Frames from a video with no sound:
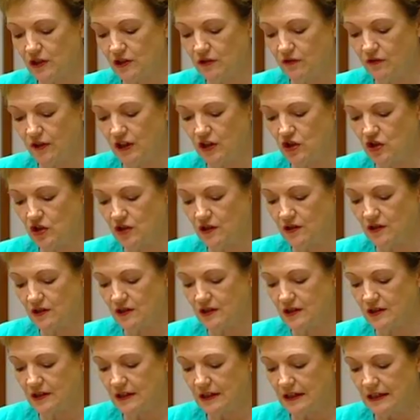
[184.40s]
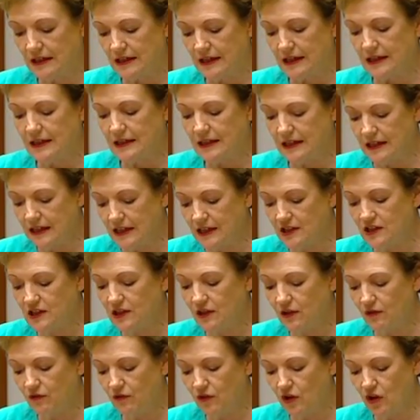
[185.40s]
interventions, needs
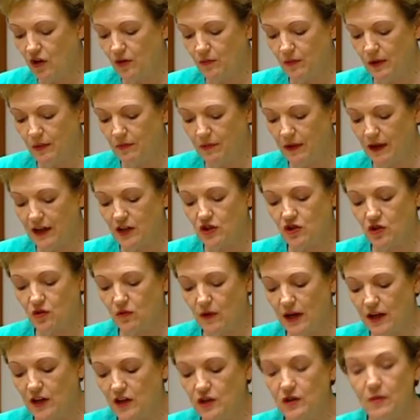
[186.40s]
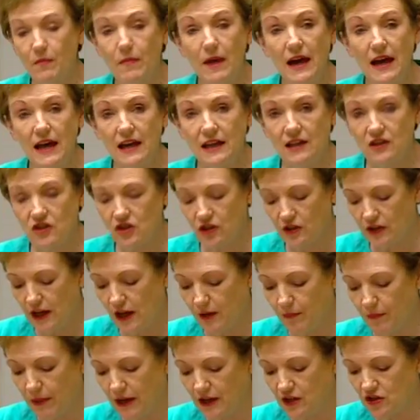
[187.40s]
that invariably place greater demands on
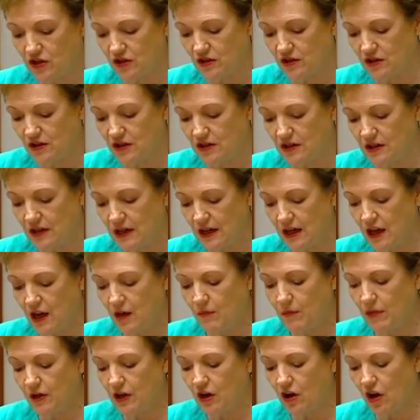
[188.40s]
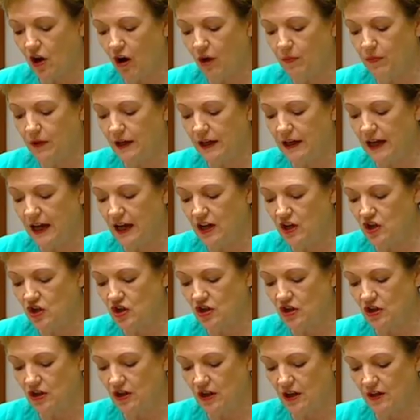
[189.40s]
our budgets, but an
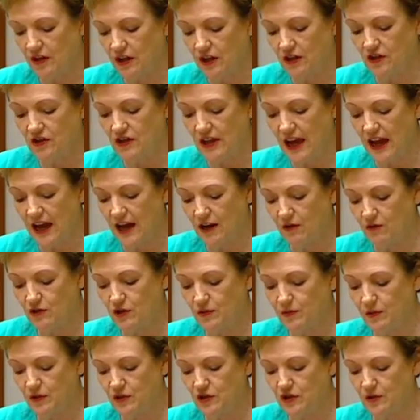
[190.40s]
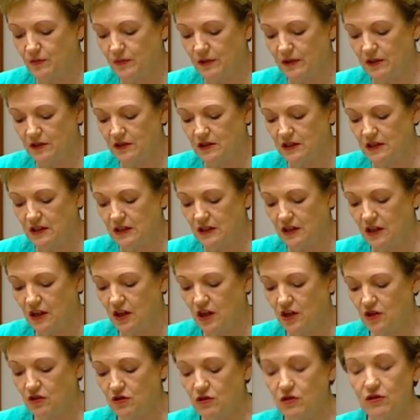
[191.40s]
obligation that is our responsibility
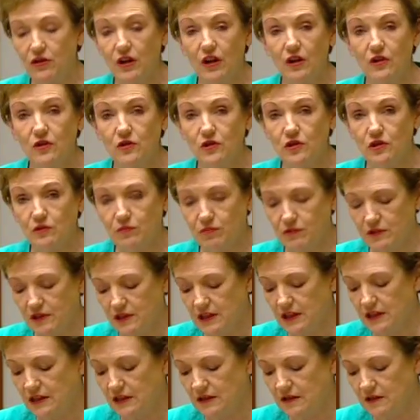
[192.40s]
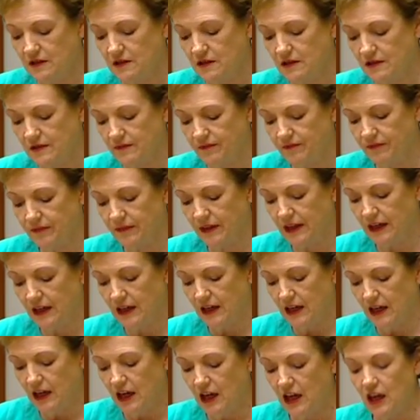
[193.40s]
to those who preceded us.
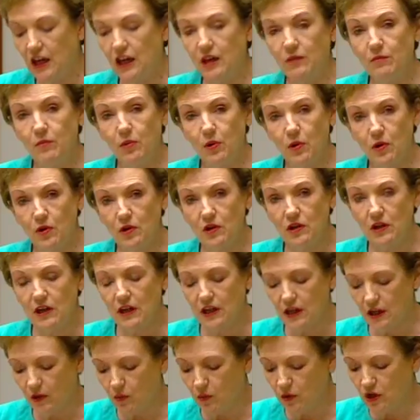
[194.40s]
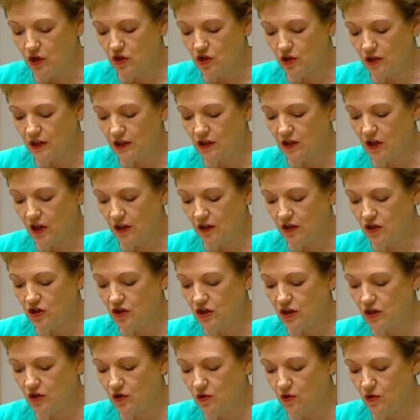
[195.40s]
Importantly, we should acknowledge
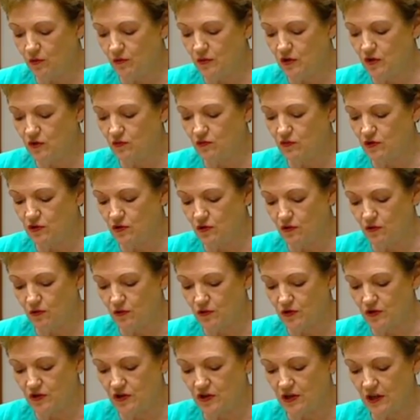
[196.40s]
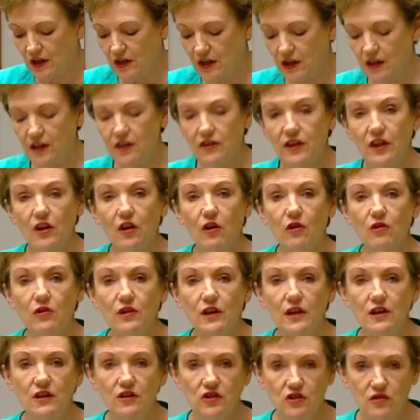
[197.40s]
the enormous resource that
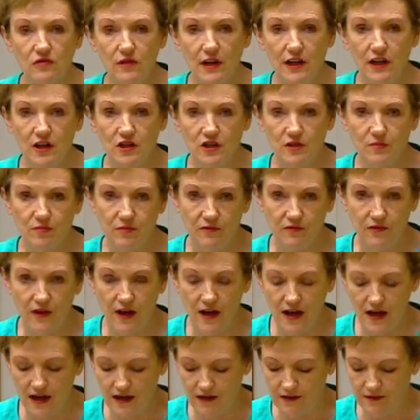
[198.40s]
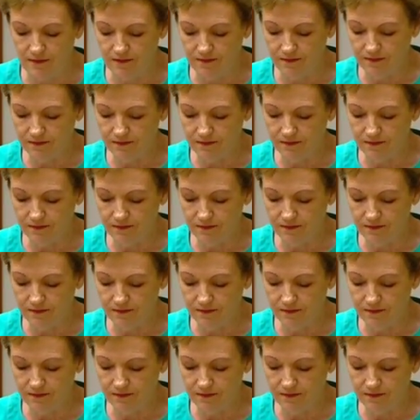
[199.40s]
older Australians provide.